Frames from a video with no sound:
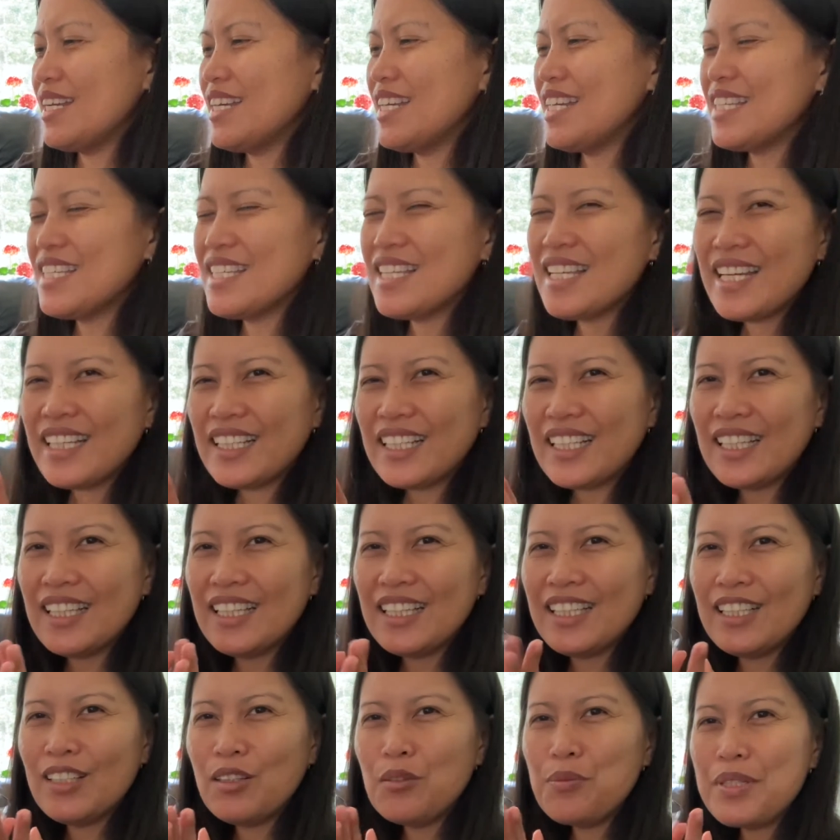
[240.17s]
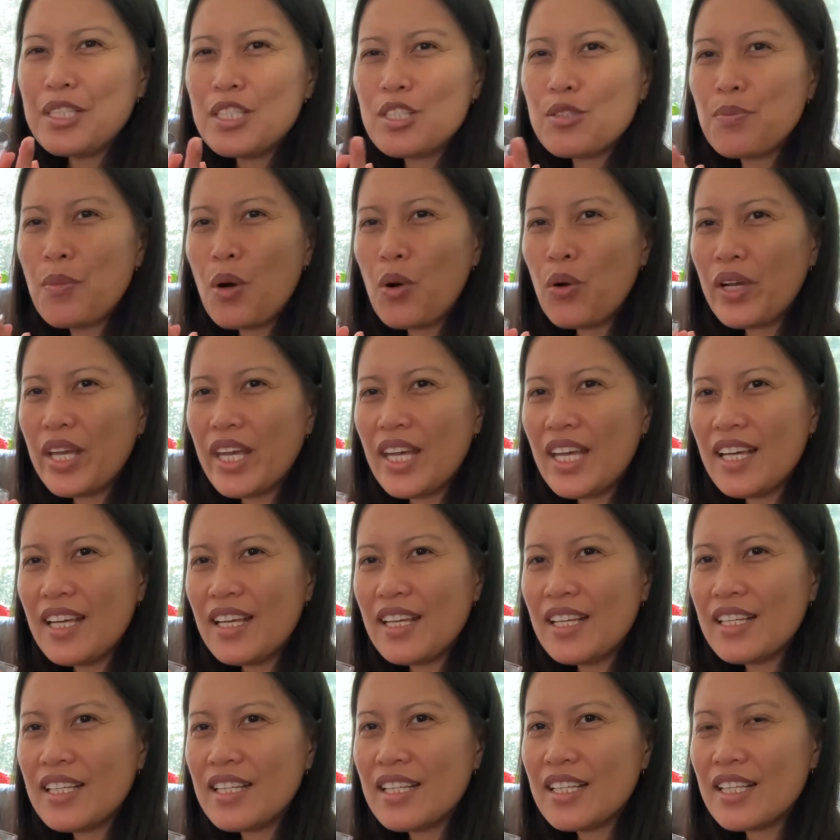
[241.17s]
it's like a little bit smoky.
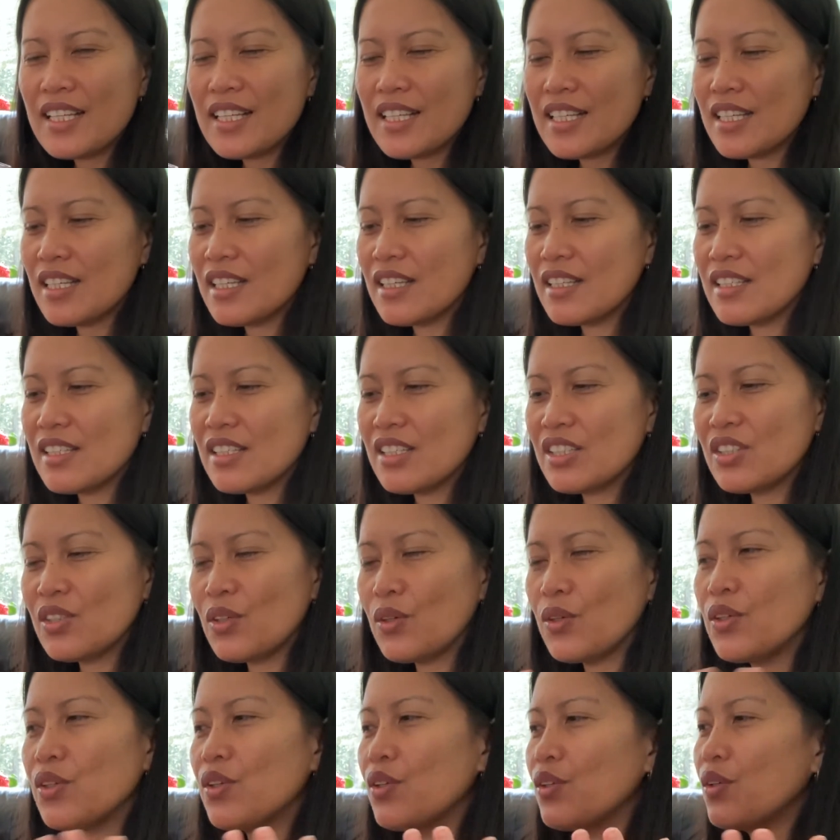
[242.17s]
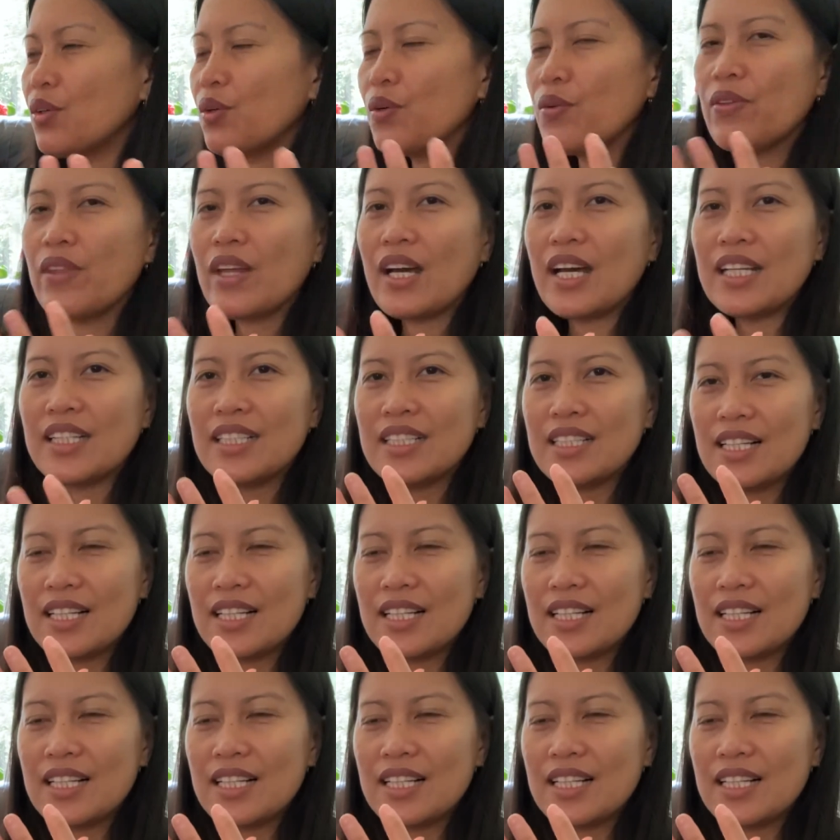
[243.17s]
So you know that